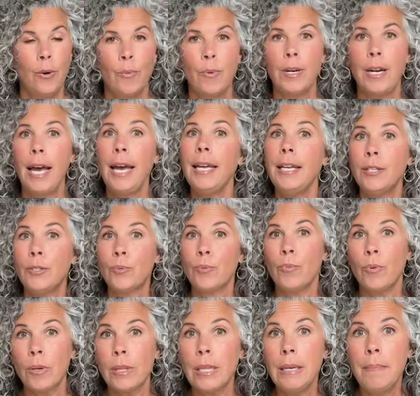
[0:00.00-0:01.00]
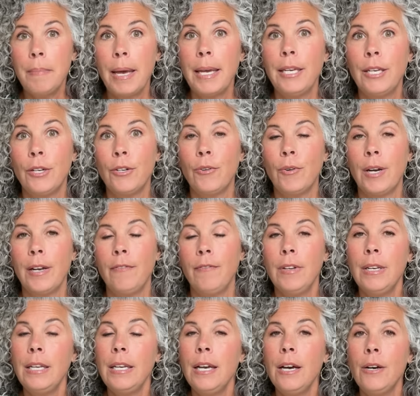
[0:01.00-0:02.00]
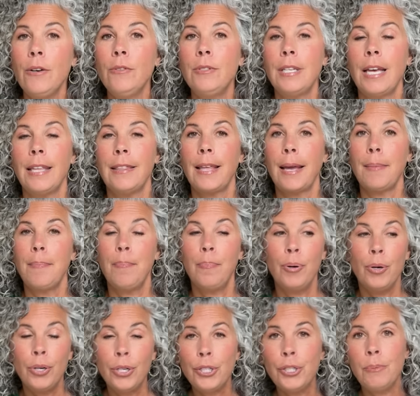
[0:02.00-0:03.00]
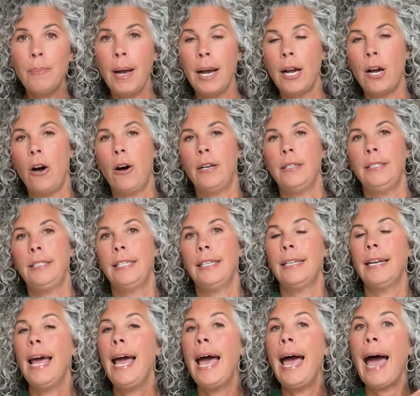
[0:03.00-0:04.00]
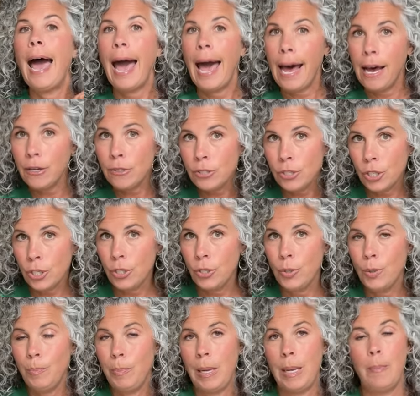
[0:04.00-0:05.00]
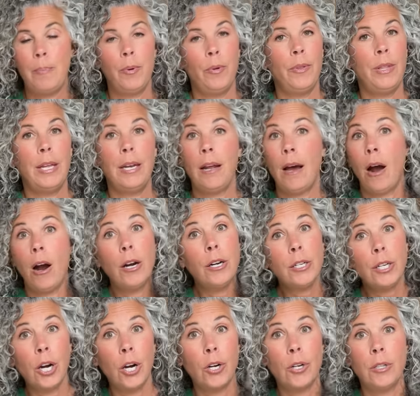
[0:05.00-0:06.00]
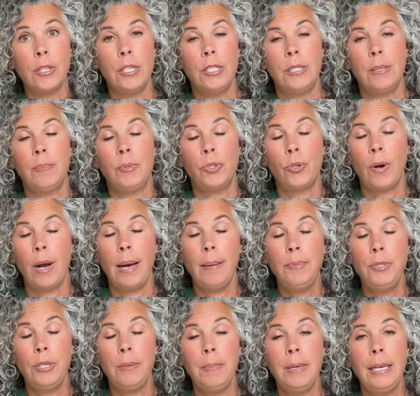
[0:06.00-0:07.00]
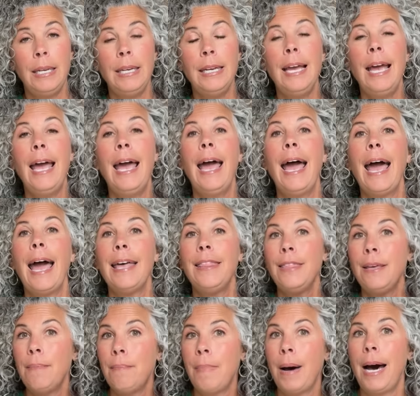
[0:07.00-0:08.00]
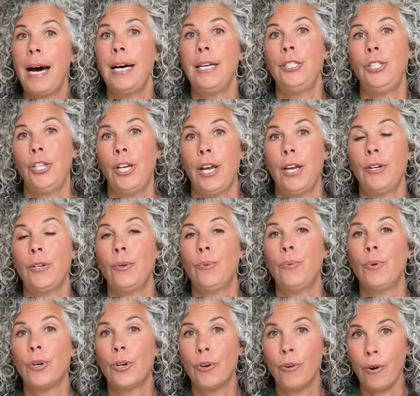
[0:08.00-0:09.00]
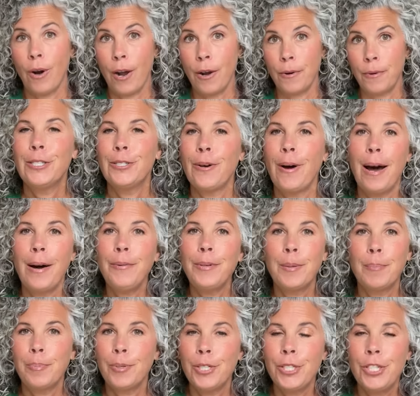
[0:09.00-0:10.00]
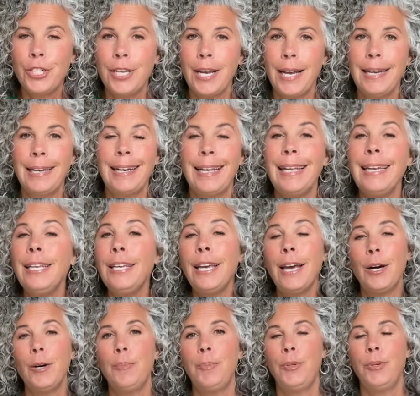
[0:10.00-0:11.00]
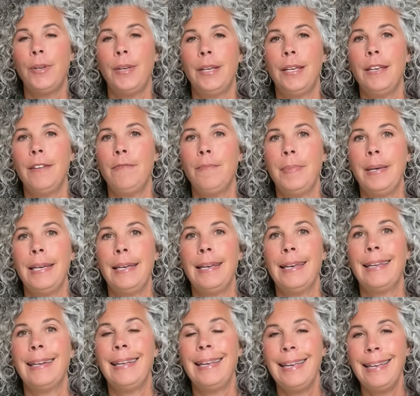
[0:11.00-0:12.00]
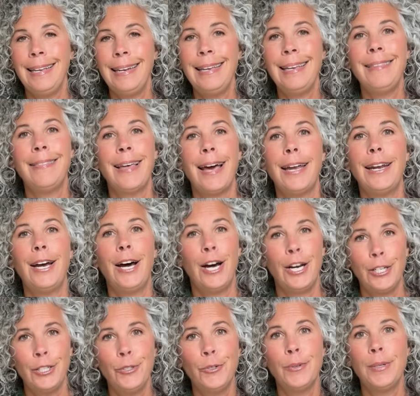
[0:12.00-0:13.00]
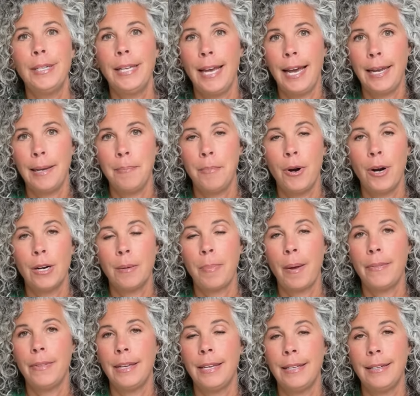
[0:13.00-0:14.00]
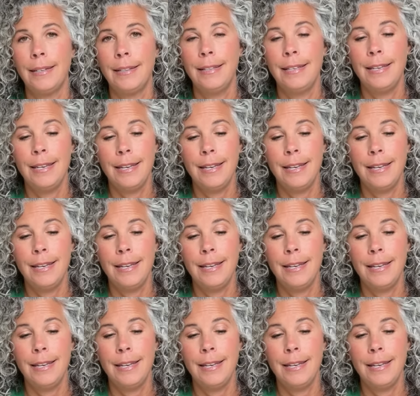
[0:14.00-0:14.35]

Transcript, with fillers: Renee is really making great videos, and they push my content out to new people that aren't currently subscribed to me, and that my channel will grow. So I would appreciate any help you can give me in hitting that one hundred K mark by the end of the